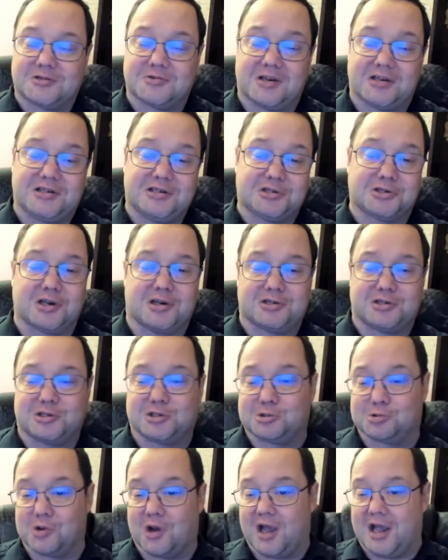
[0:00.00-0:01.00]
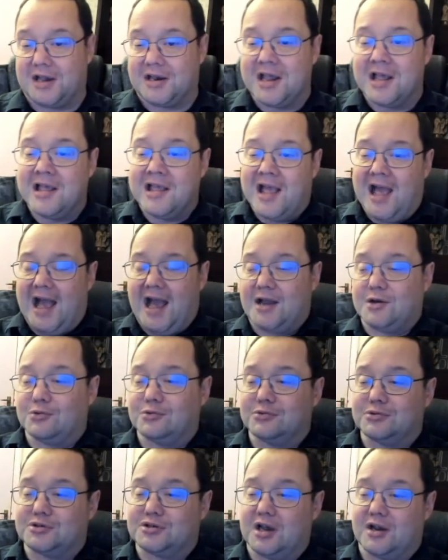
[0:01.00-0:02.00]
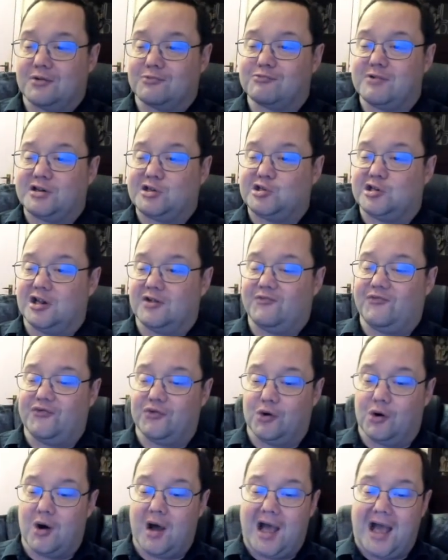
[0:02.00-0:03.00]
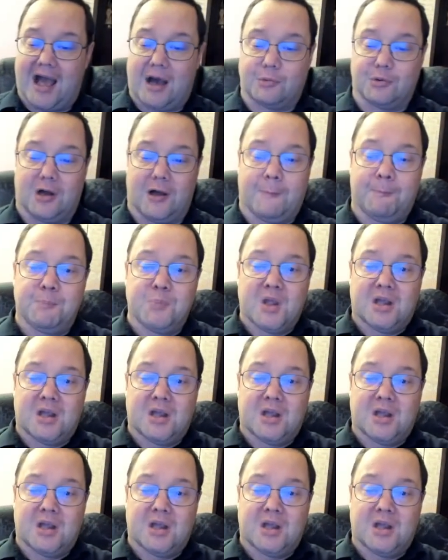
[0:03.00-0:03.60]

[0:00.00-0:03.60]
Thank you so much to Shryan and also to Richard for our